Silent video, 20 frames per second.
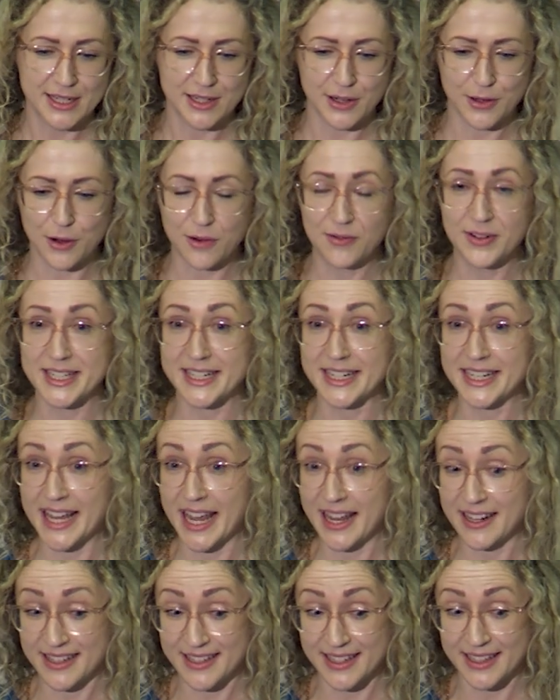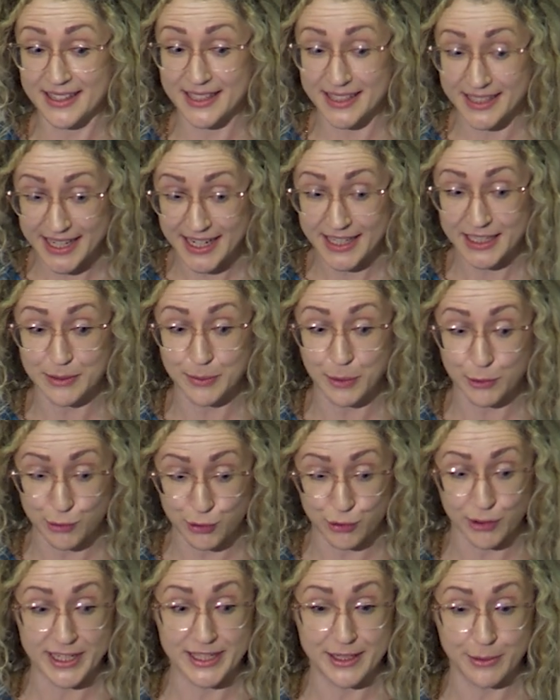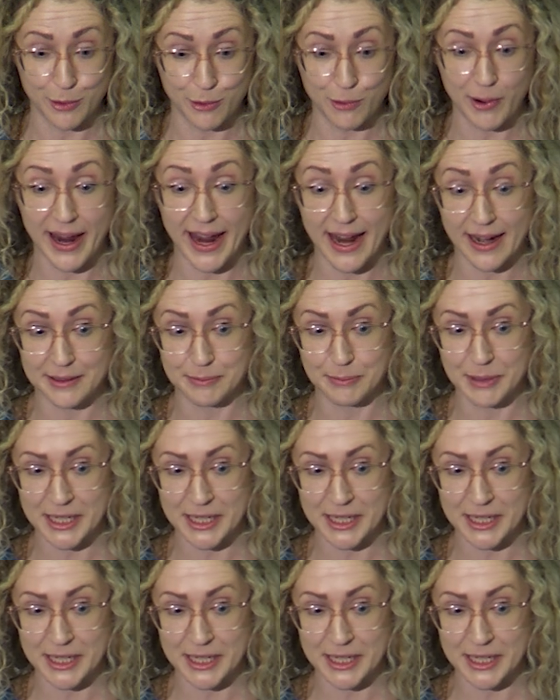So obviously cancer, detectable, treatable and